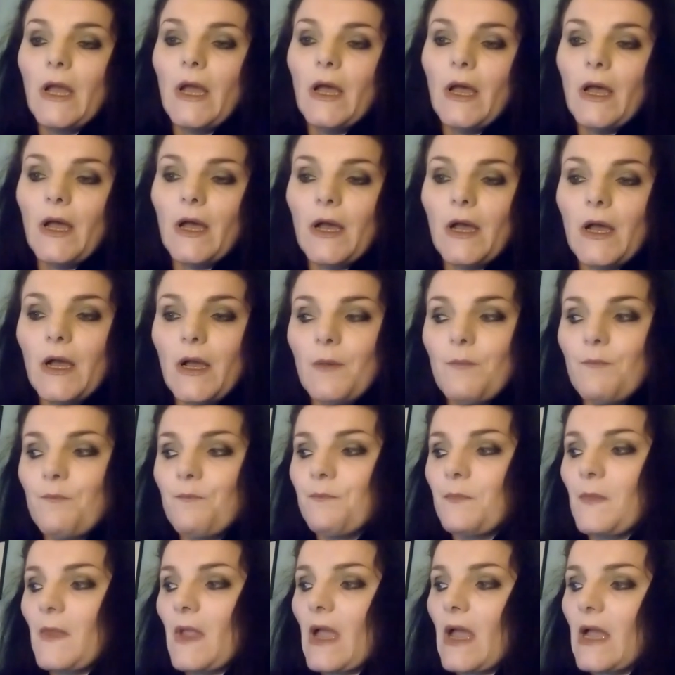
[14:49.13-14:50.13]

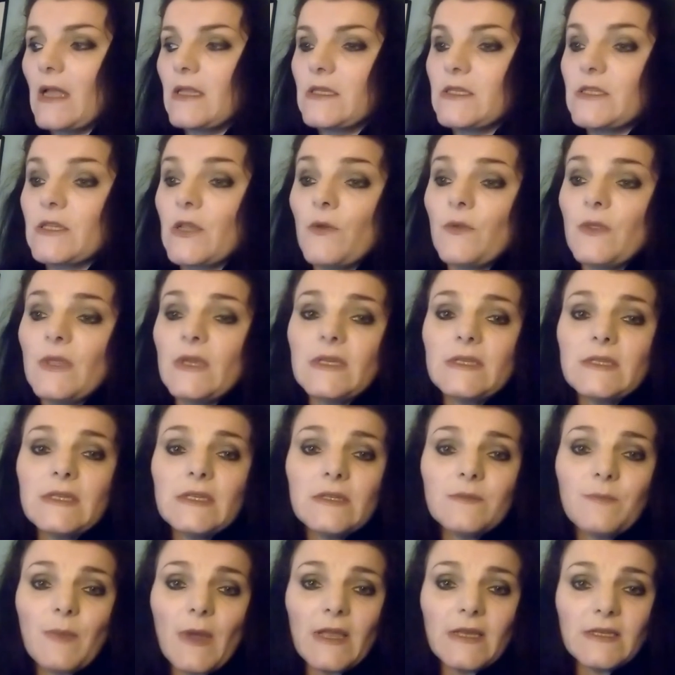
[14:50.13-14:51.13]
And so this
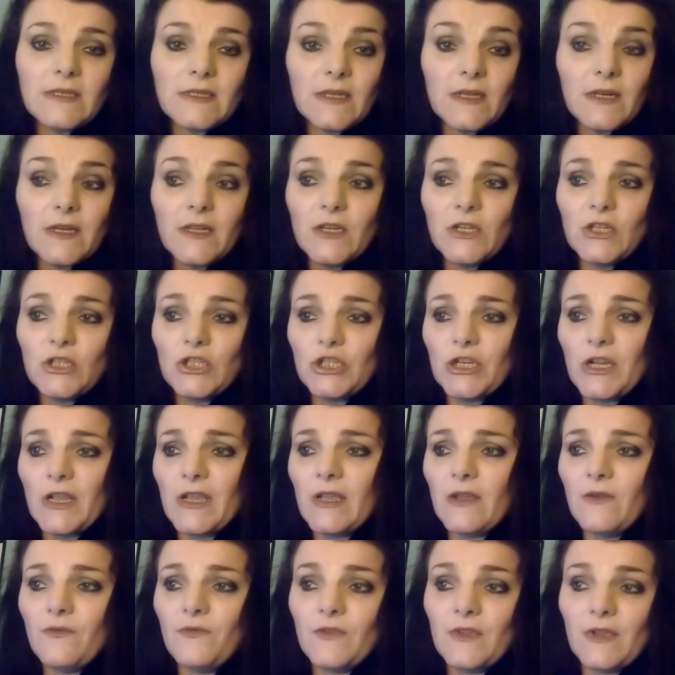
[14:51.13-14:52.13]
is basically
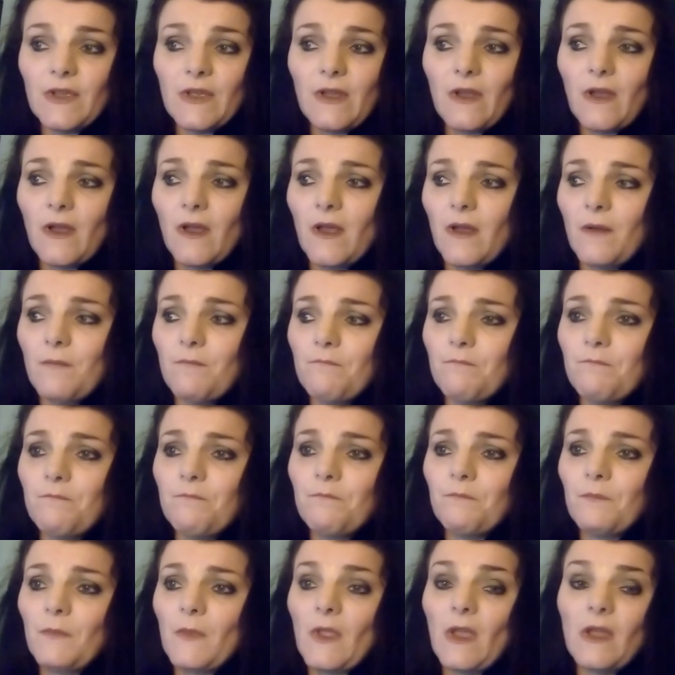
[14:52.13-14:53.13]
achieved
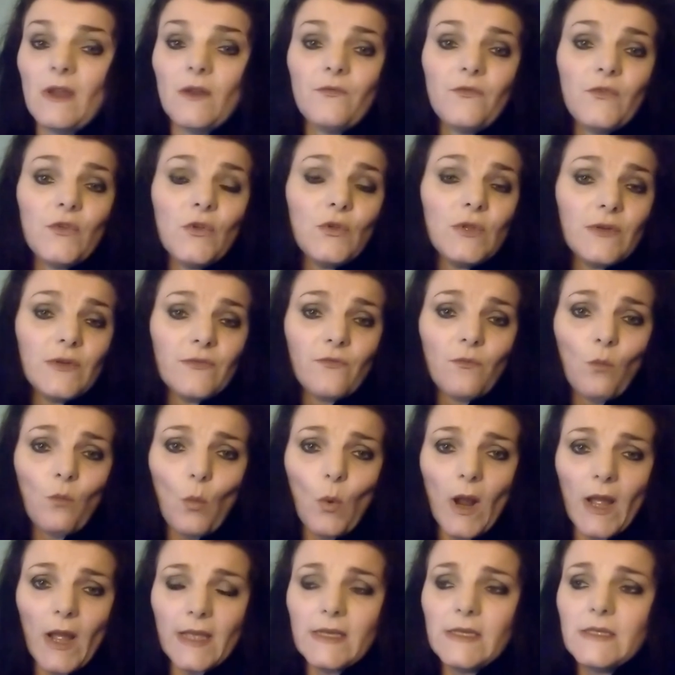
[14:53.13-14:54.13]
in a few different
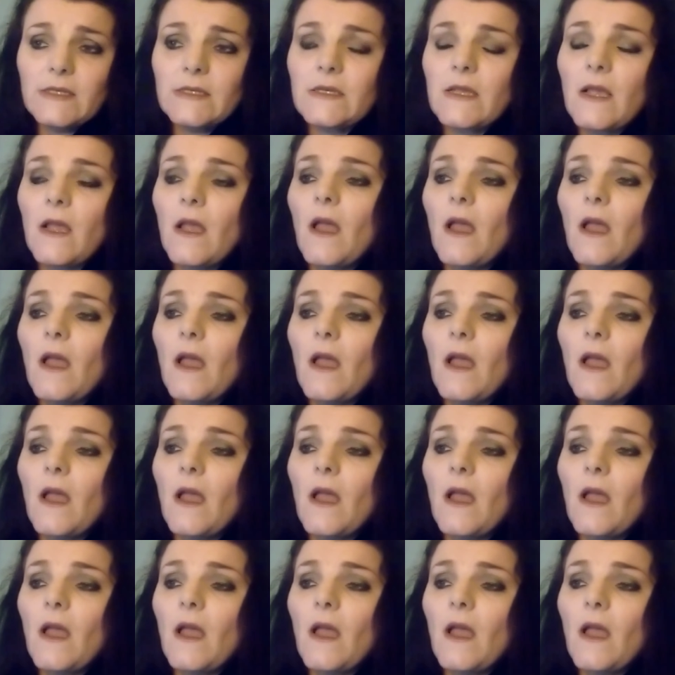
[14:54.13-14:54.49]
ways.